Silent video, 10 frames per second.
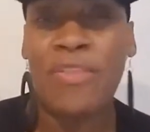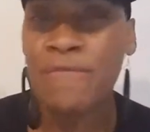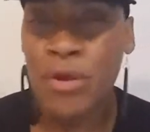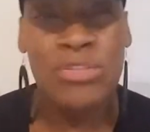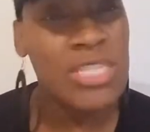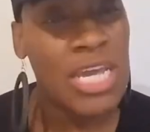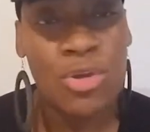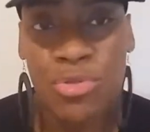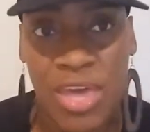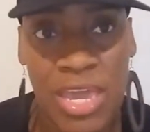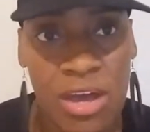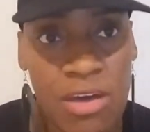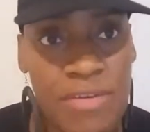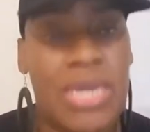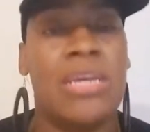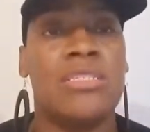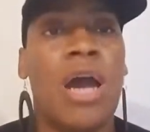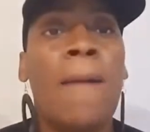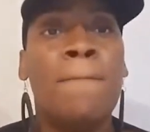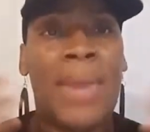The first thing you think of is
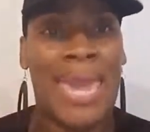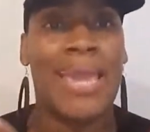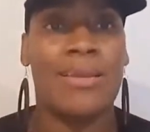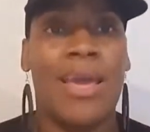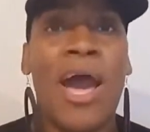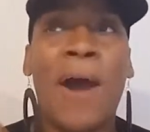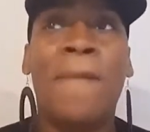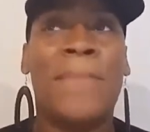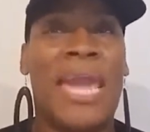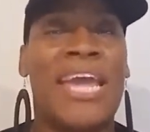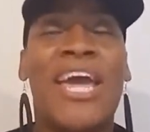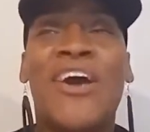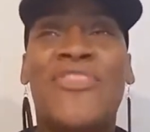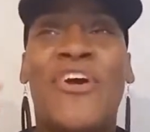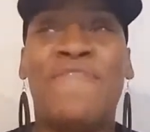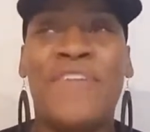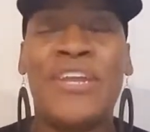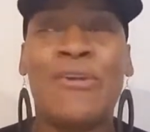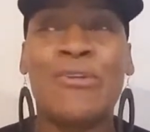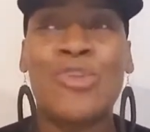a man. A man. The
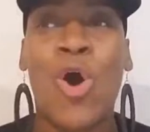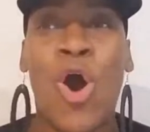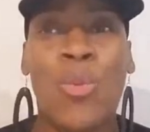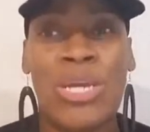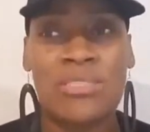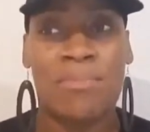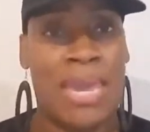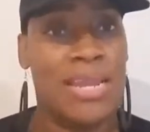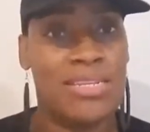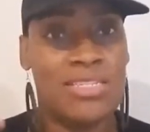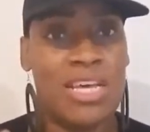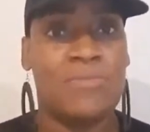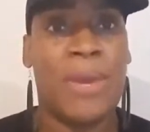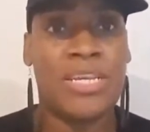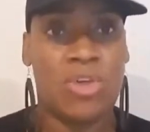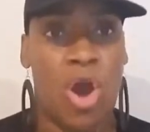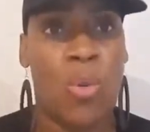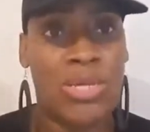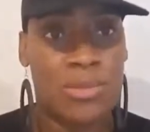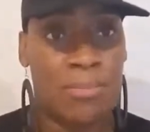offender is always a man. The suspect is
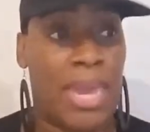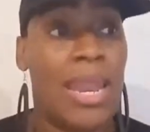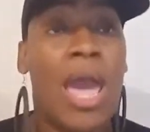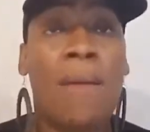always a man.